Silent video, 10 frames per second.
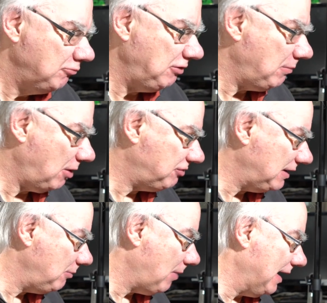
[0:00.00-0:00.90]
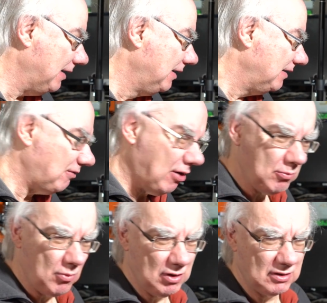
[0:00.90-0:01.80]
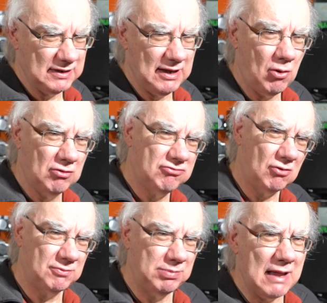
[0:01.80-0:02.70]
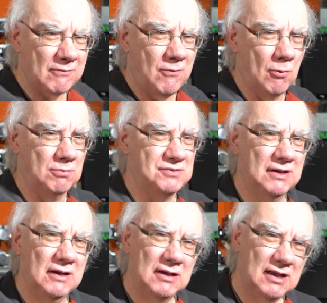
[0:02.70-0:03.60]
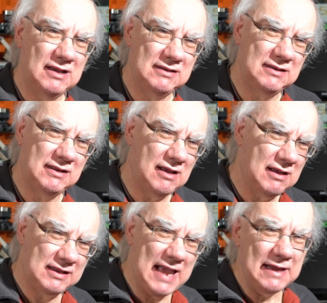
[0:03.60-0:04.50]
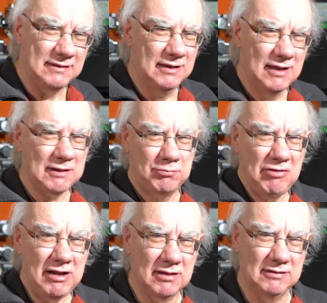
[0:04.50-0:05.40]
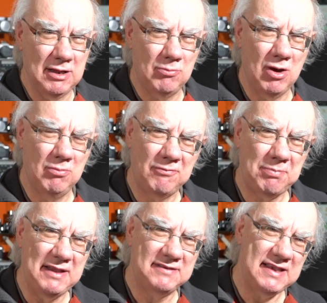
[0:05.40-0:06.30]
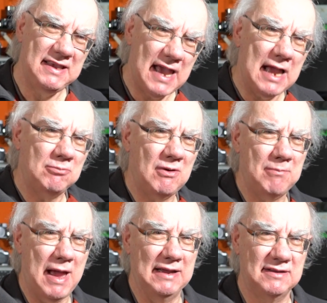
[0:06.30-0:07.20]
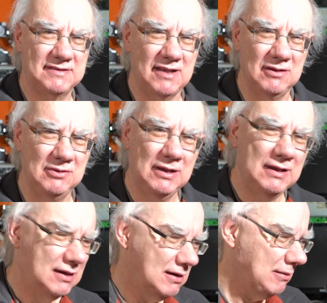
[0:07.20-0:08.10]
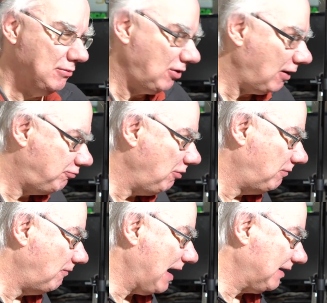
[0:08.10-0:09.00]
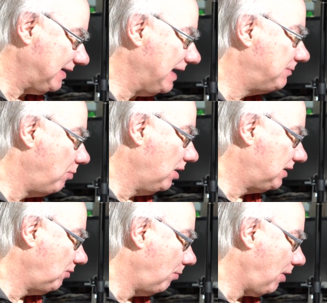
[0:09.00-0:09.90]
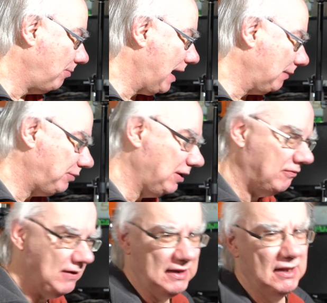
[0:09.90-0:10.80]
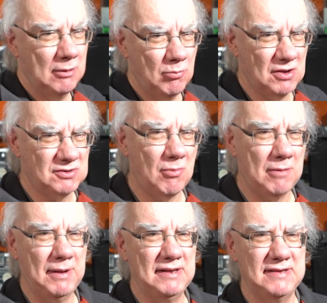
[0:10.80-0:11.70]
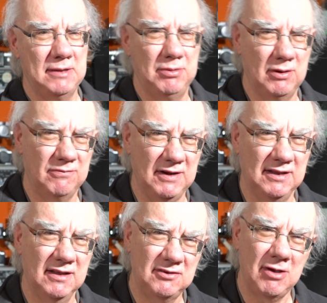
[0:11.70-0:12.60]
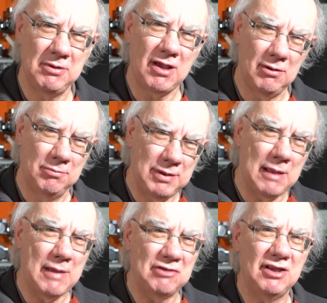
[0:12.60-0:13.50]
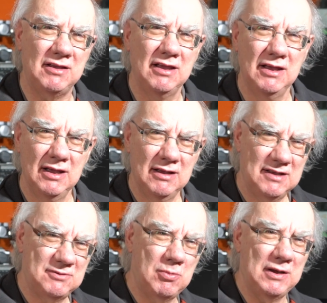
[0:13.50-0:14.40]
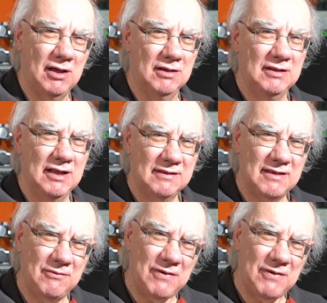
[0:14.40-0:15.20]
pretty much anywhere. So I'm working it on cross platforms, and again, that's brilliant. It'll work with P C and with Mac. So um, and I've proven that, because it is working on my Mac beautifully, works on my P C beautifully. So there we go, Blackmagic. It's a winner. So